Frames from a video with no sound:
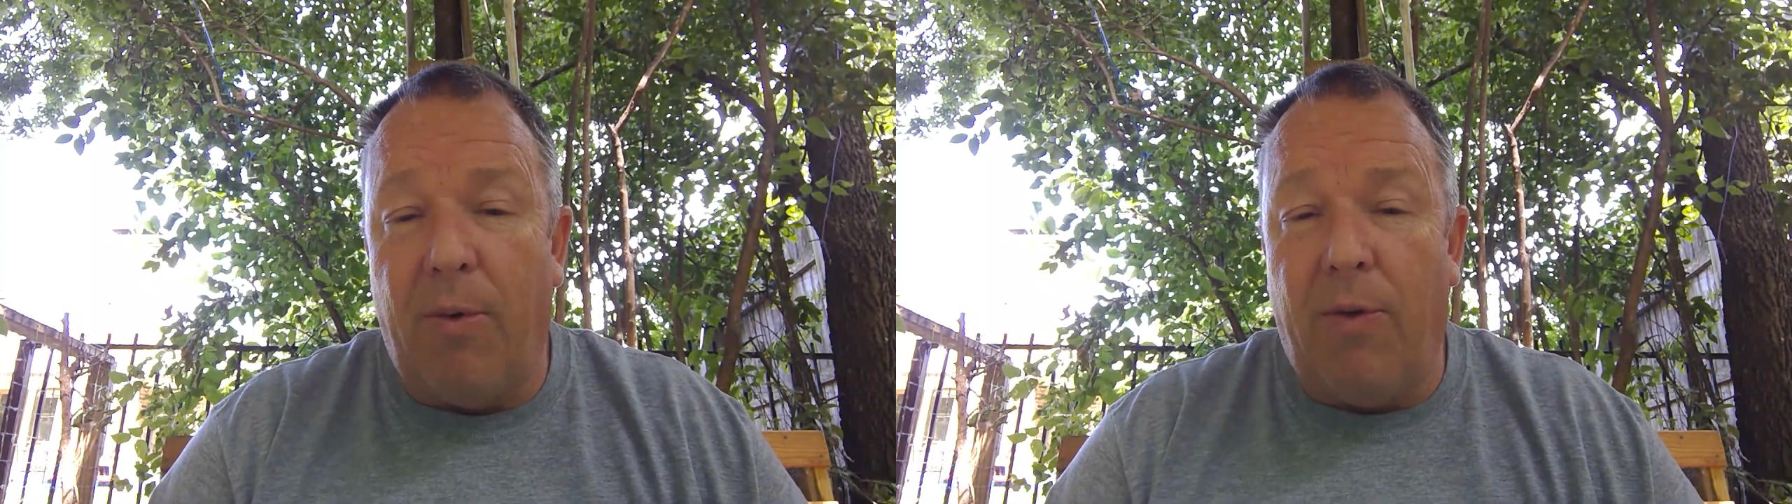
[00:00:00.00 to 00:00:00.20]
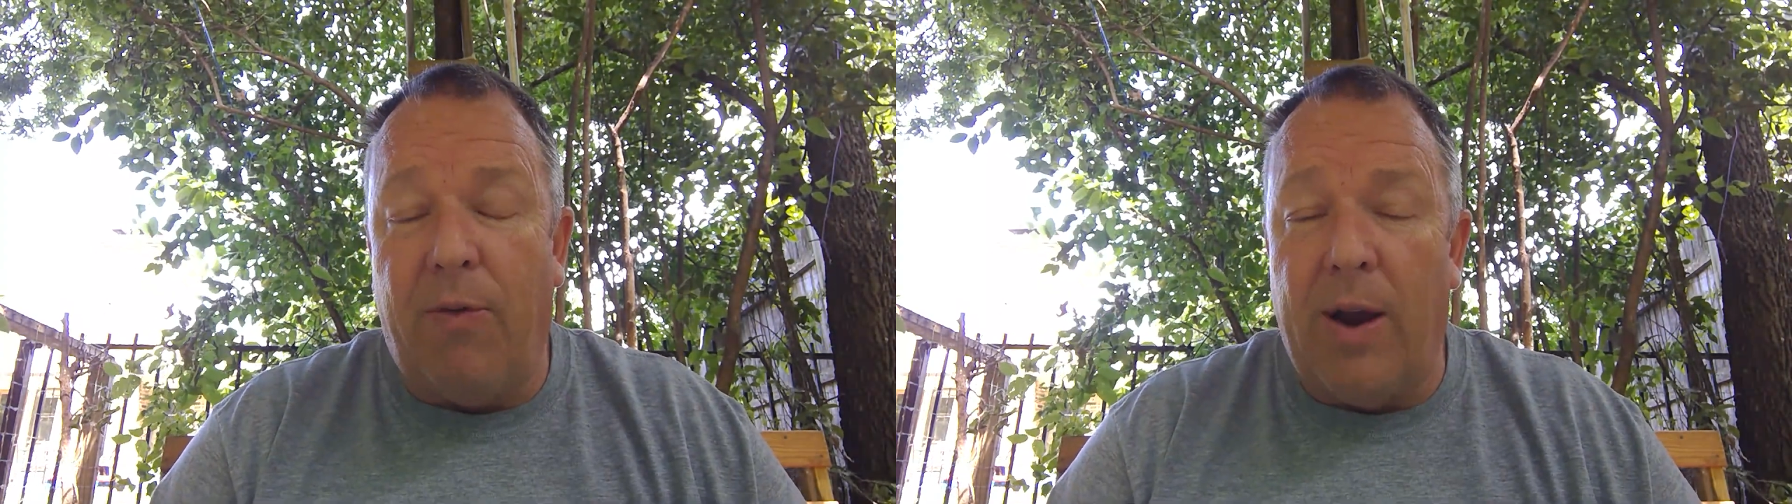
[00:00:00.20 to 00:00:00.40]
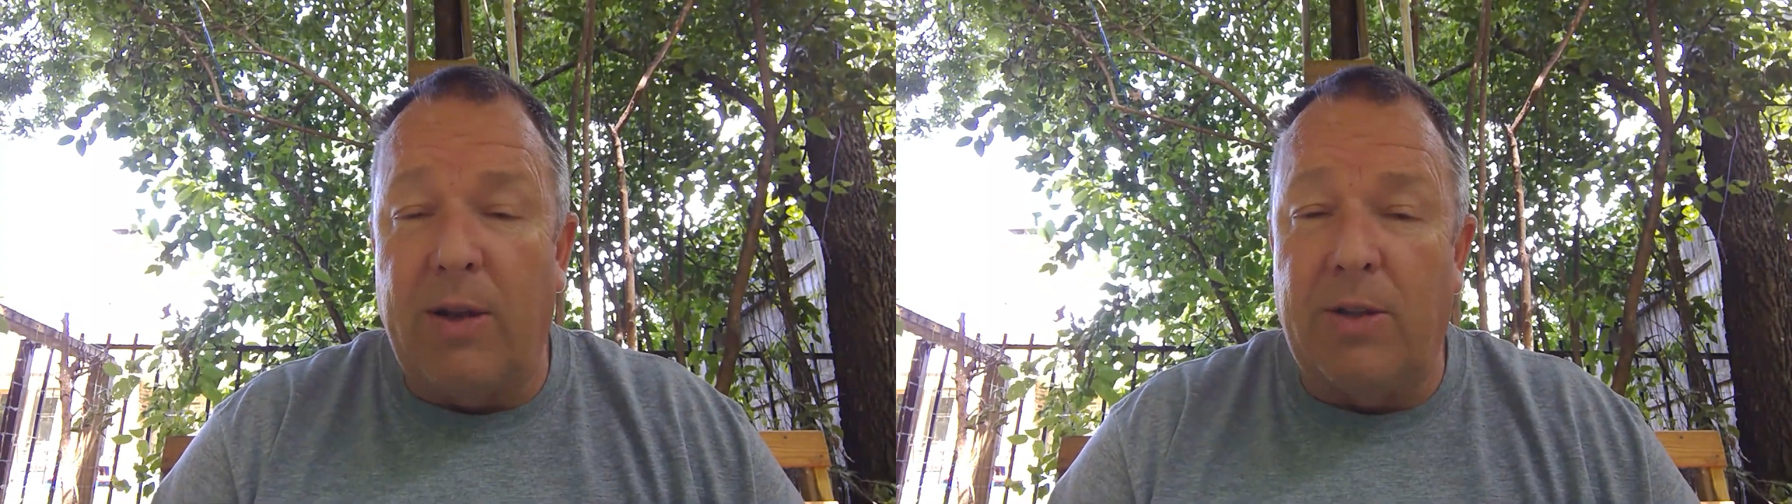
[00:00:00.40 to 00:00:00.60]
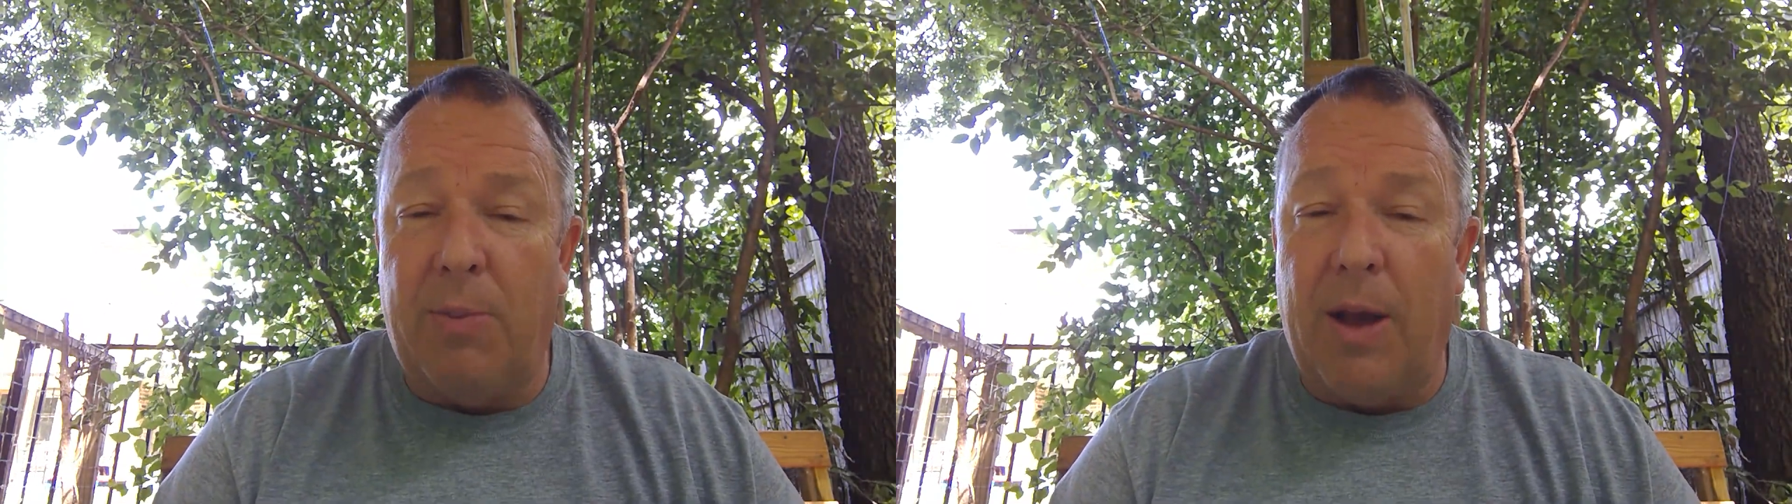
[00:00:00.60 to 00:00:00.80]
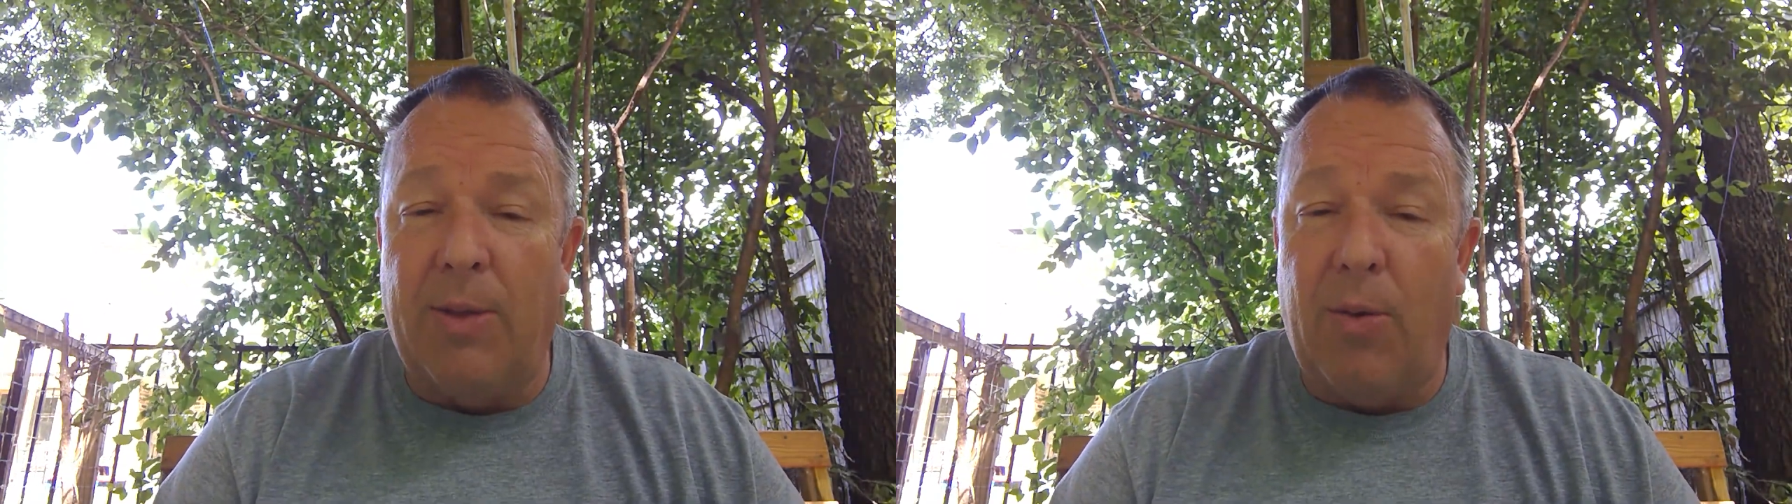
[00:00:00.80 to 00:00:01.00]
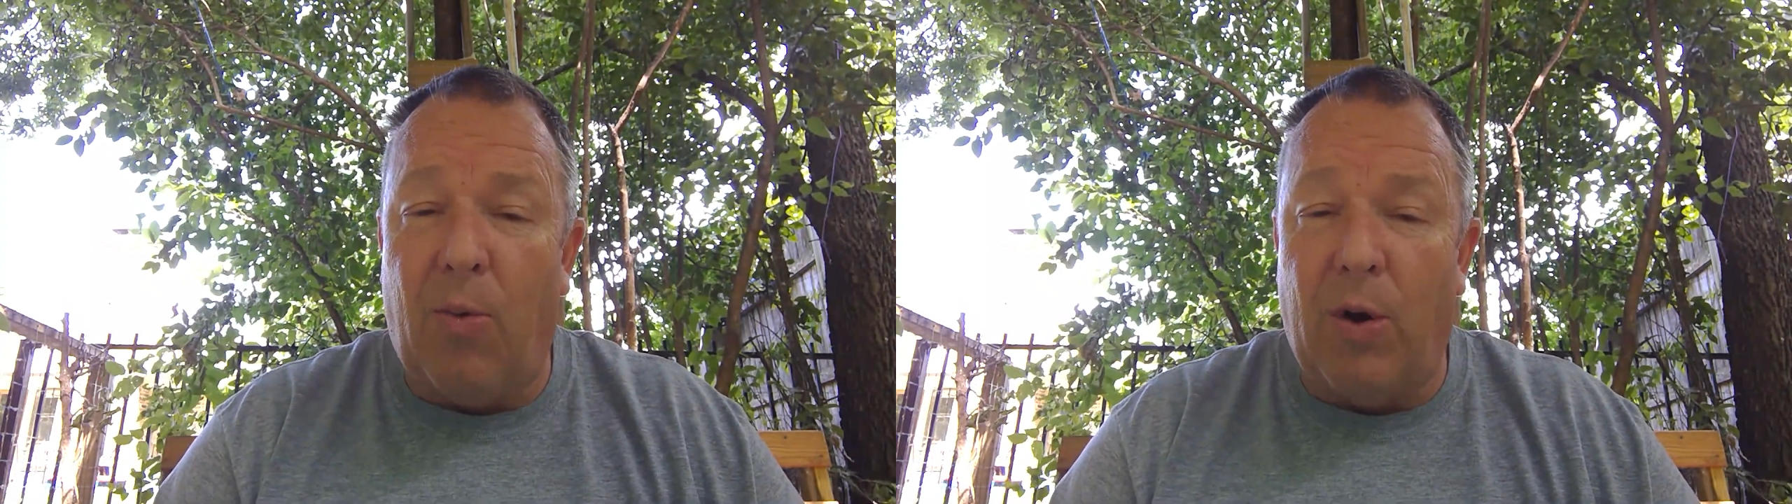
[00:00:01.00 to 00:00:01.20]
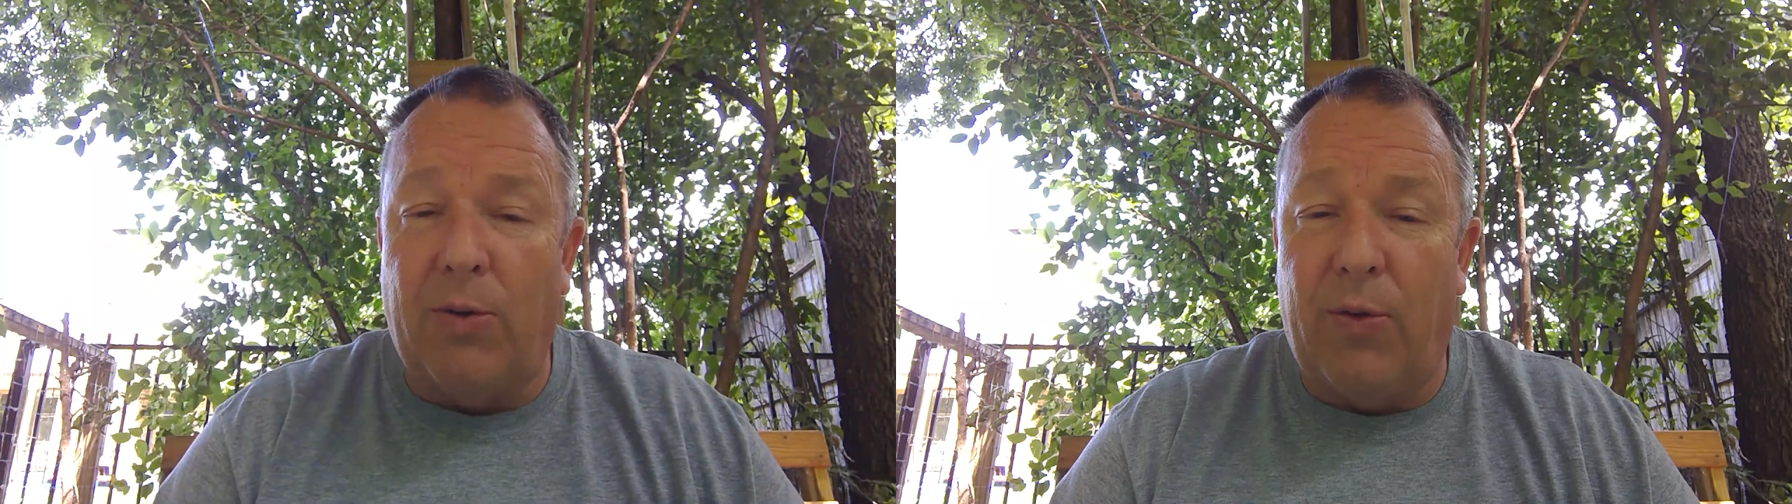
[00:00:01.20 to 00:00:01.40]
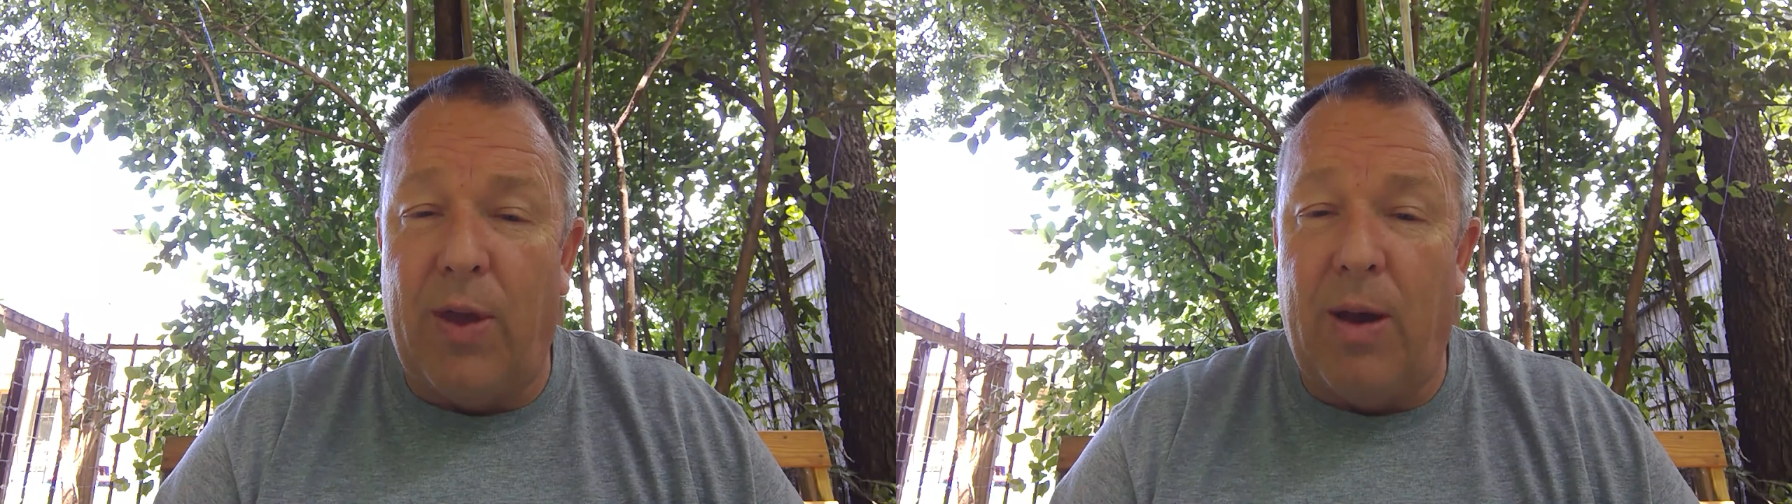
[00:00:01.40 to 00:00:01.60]
or find a spot that works
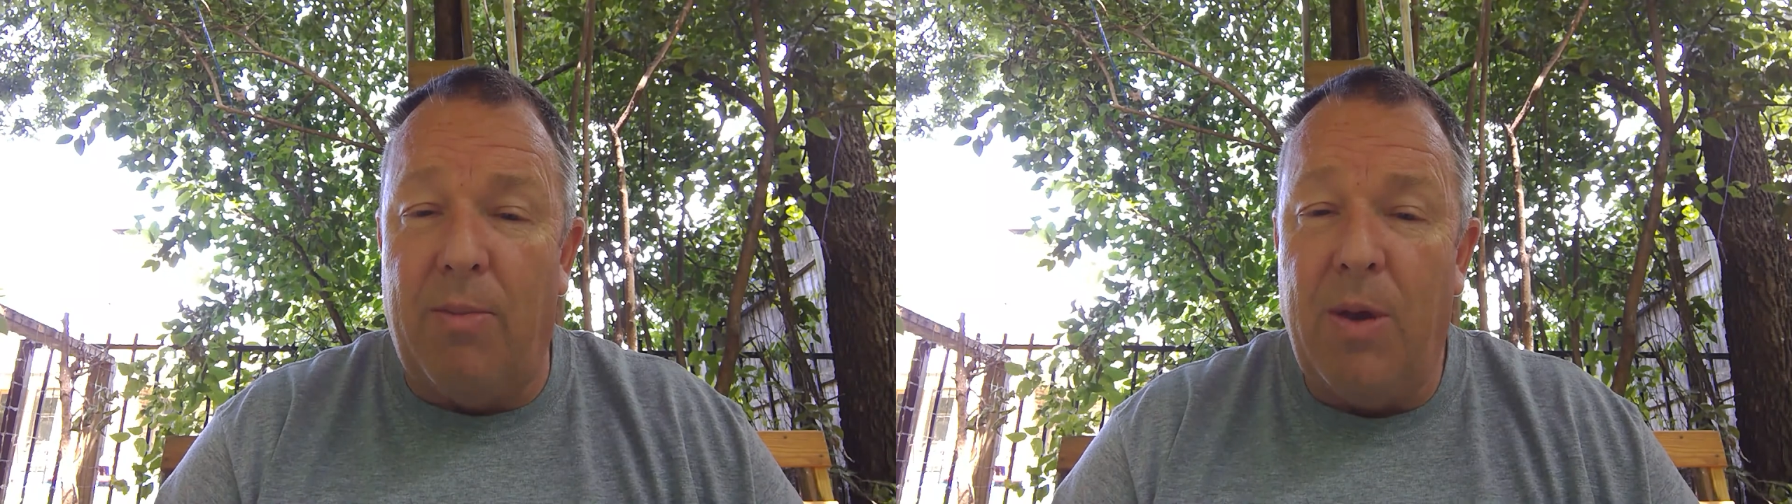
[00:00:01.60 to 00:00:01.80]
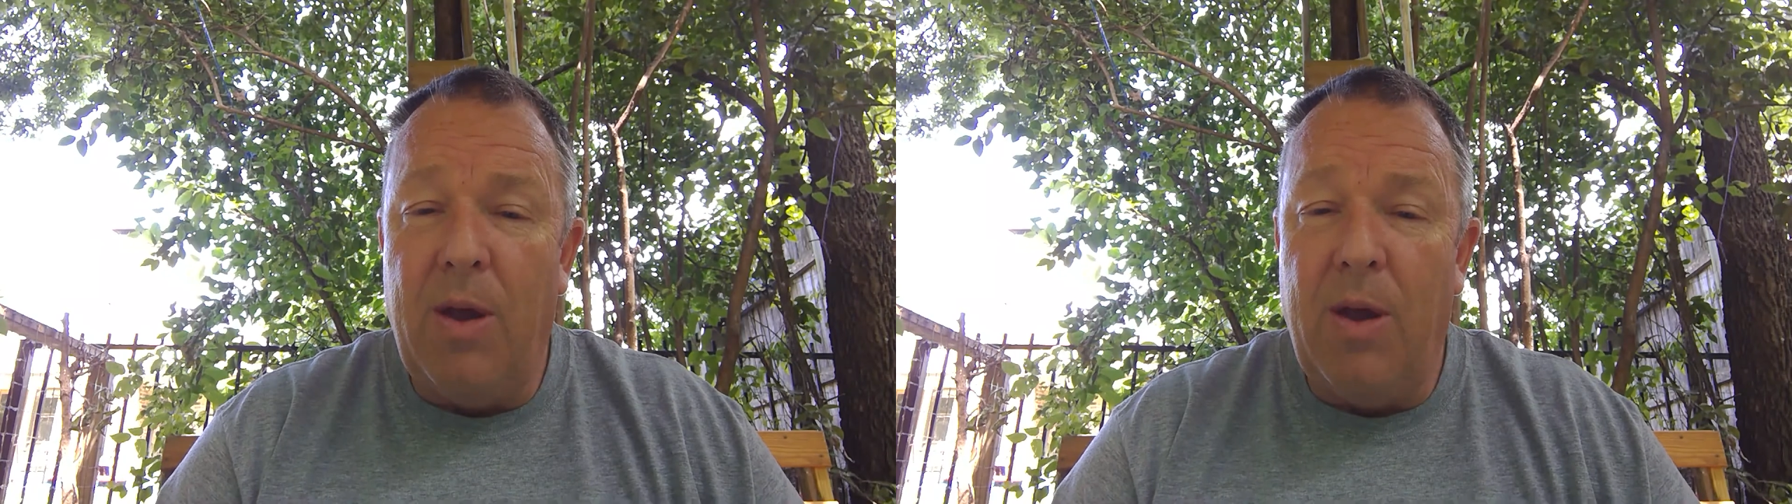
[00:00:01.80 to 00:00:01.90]
for them.